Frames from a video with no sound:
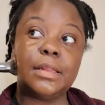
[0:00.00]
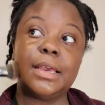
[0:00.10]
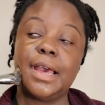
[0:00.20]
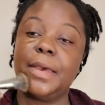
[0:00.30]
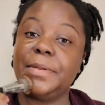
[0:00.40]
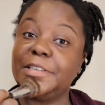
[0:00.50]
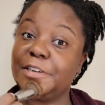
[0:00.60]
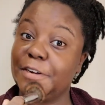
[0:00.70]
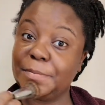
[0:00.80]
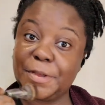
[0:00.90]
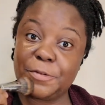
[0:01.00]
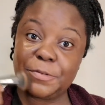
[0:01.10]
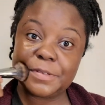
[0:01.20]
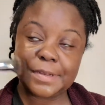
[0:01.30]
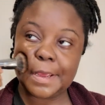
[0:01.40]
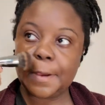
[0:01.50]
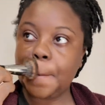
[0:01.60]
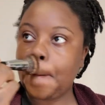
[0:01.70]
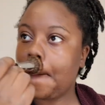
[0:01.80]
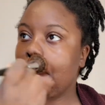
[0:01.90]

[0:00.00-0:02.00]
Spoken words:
Like, I've been starting my goals now.